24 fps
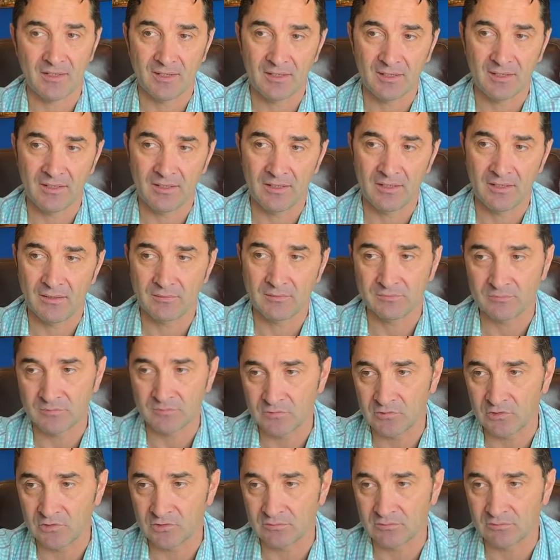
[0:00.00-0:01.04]
Um,
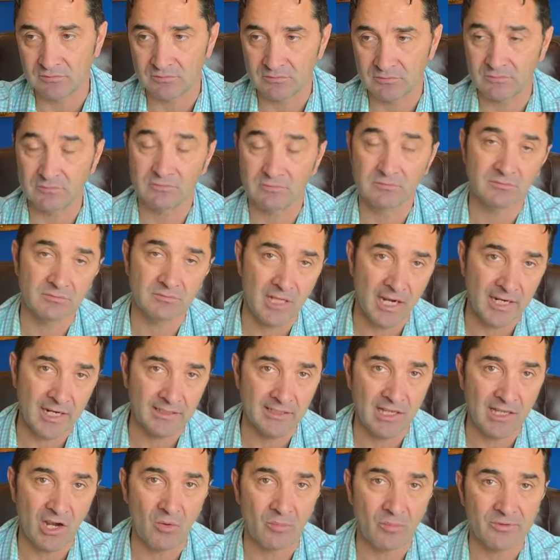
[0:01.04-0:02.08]

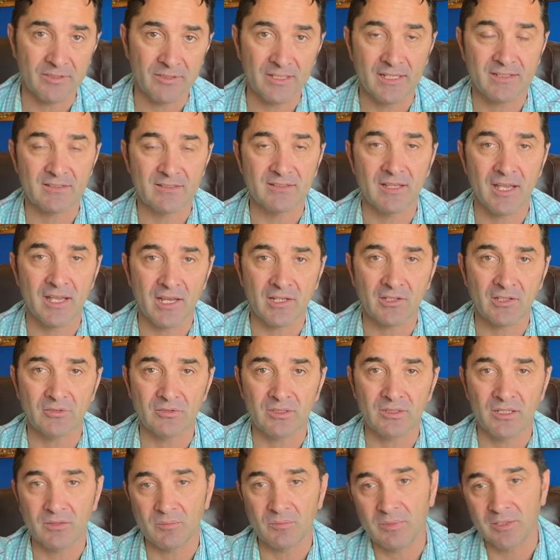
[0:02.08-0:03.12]
I doubt that's
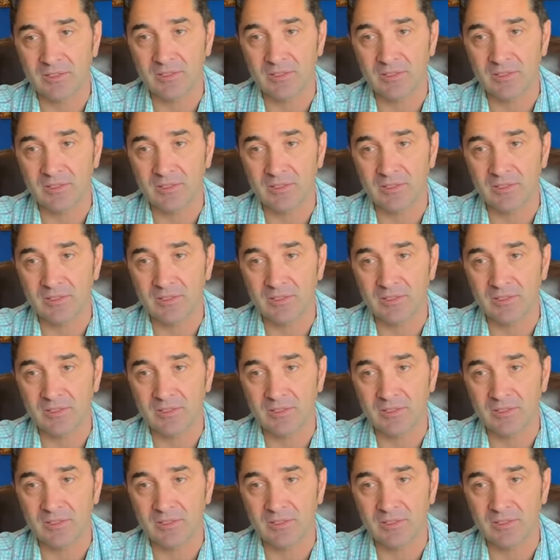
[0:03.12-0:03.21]
accurate,